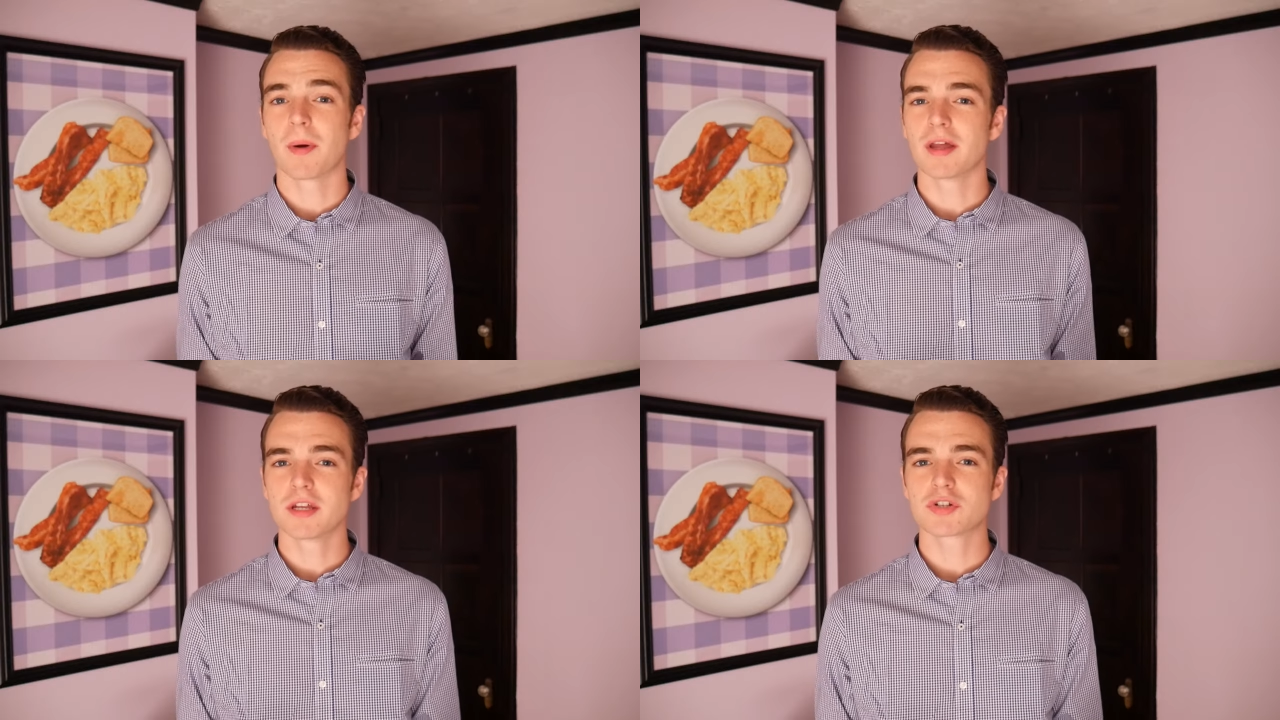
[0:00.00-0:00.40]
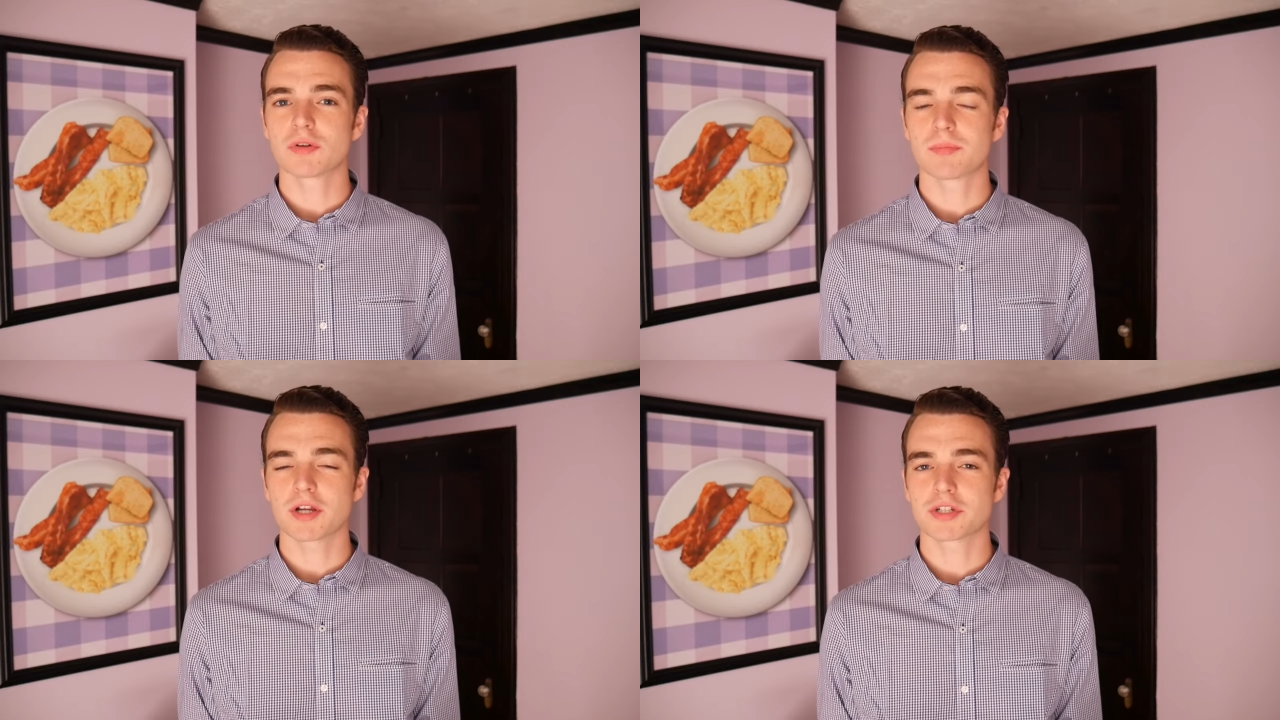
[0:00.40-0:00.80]
My initial
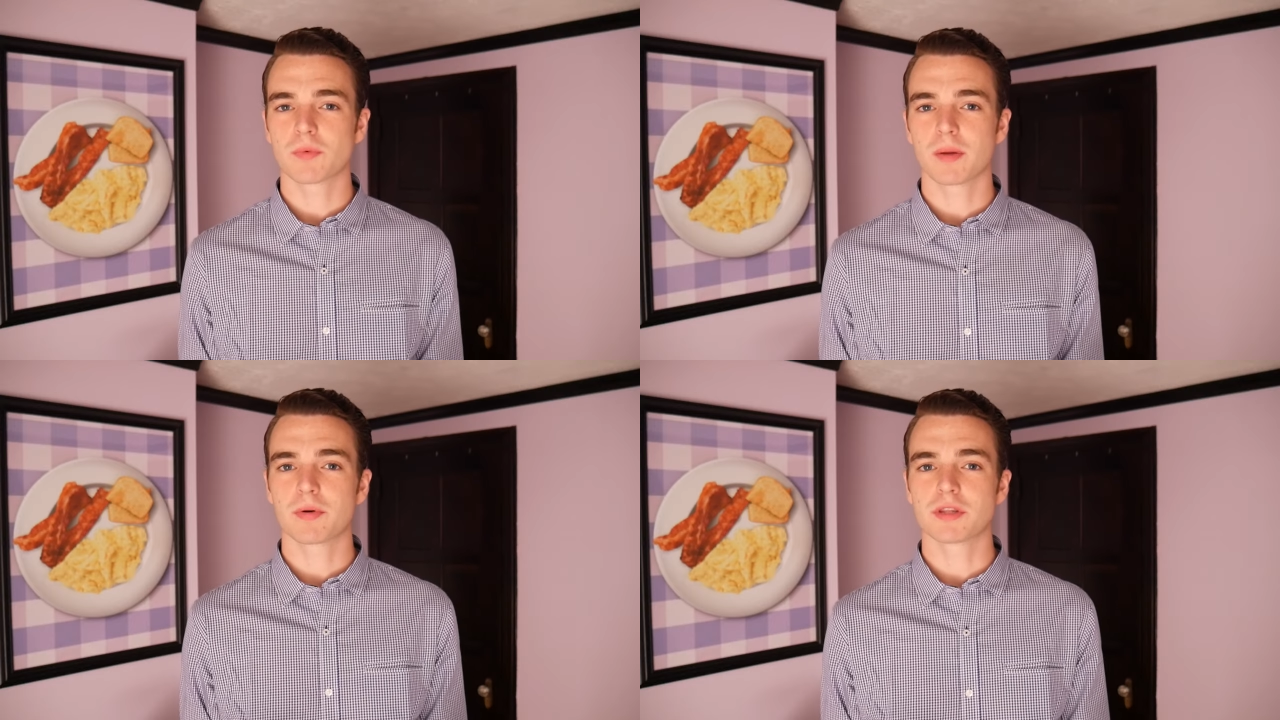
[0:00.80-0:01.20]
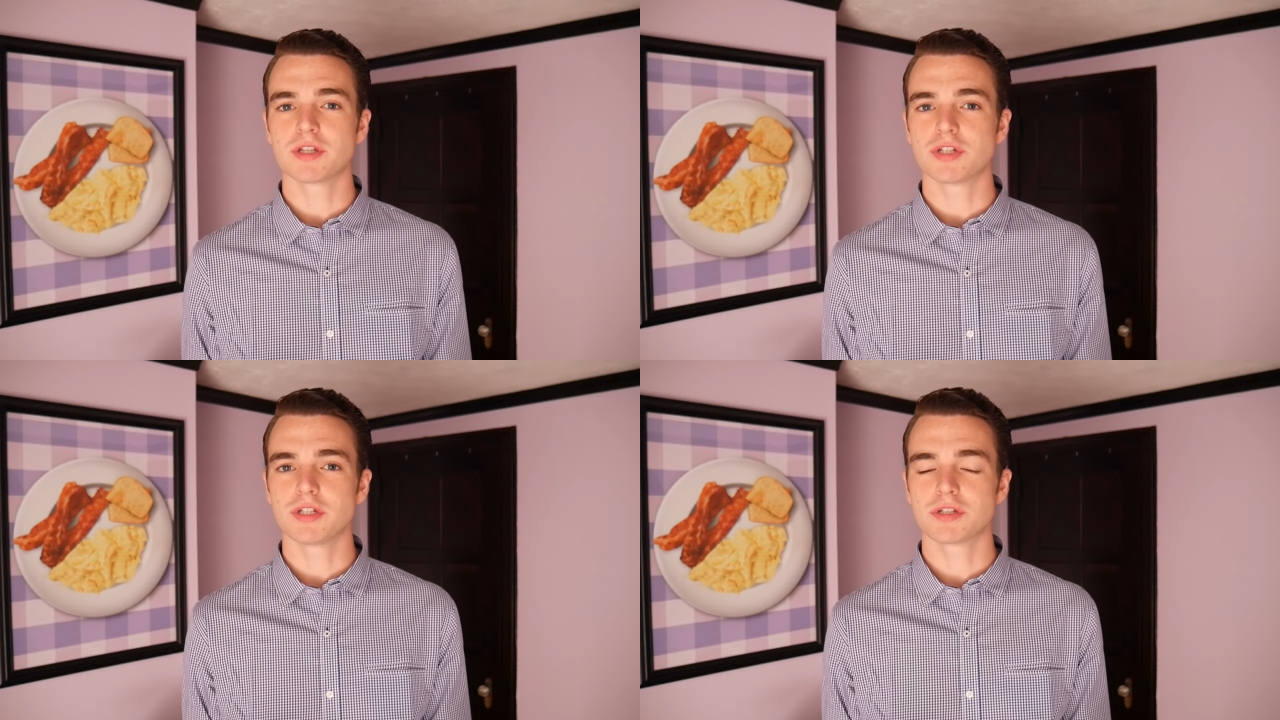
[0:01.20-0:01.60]
impression when I put
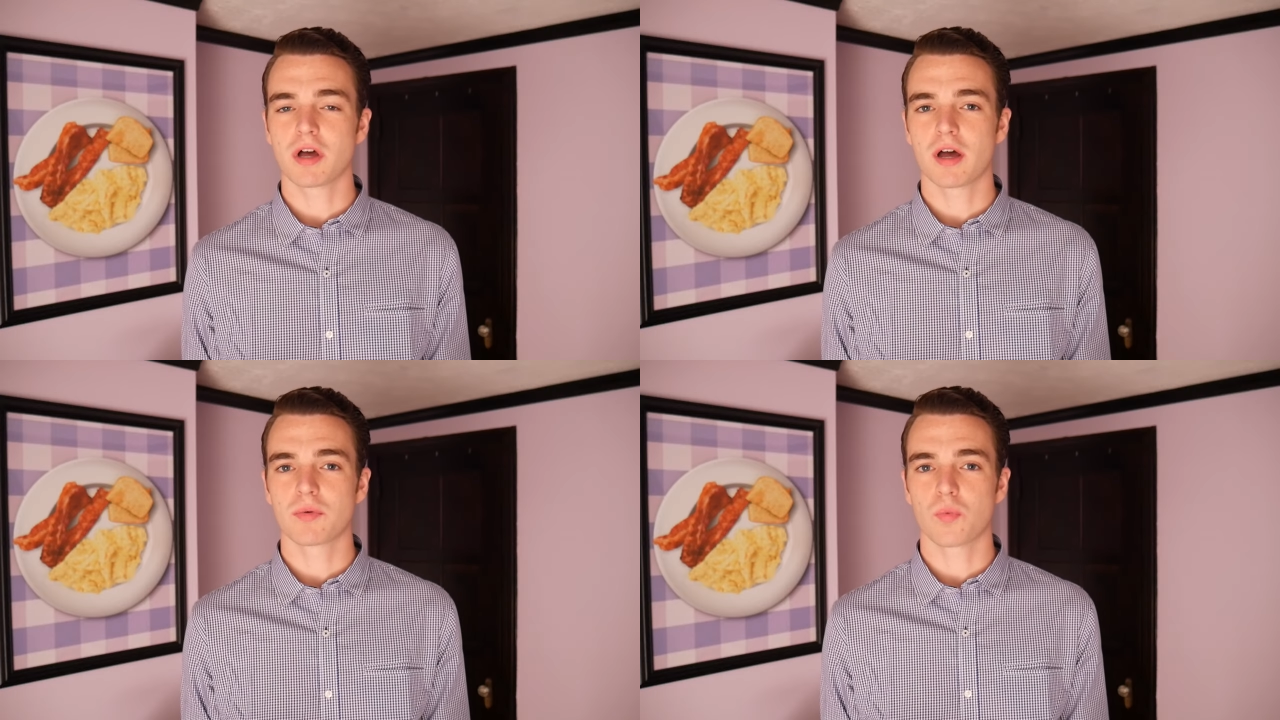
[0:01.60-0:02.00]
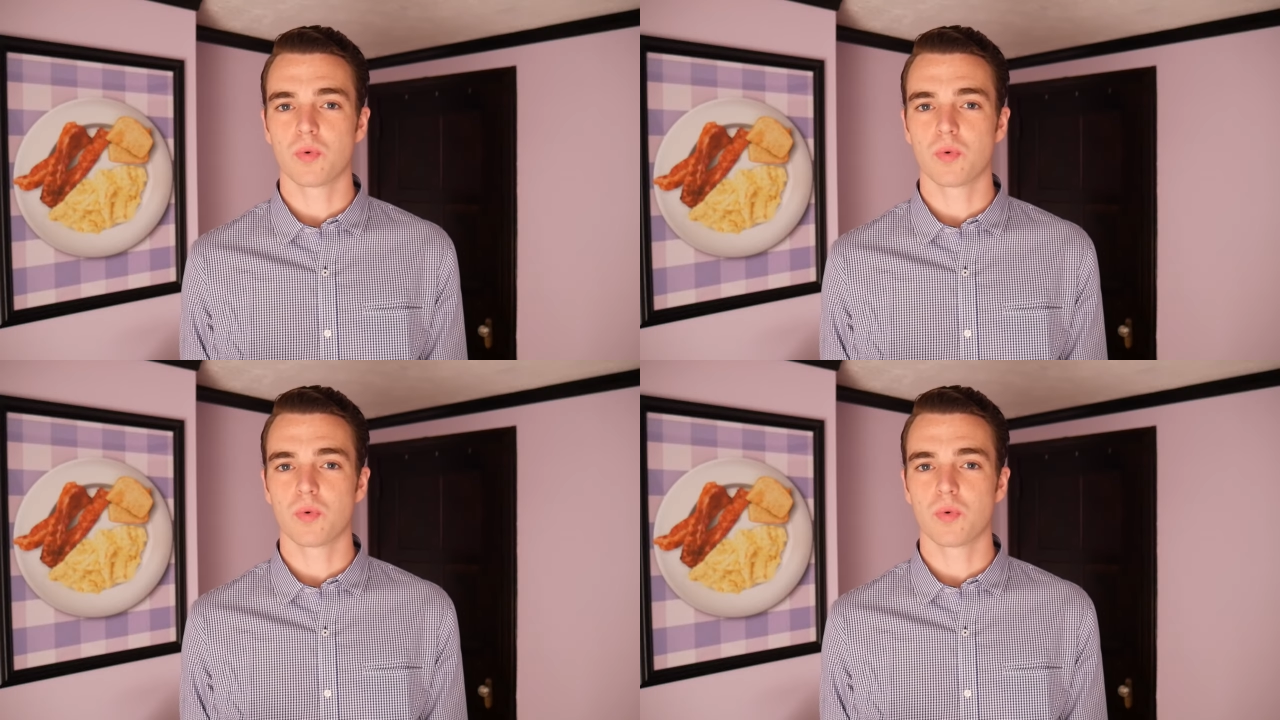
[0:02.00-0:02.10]
these jeans on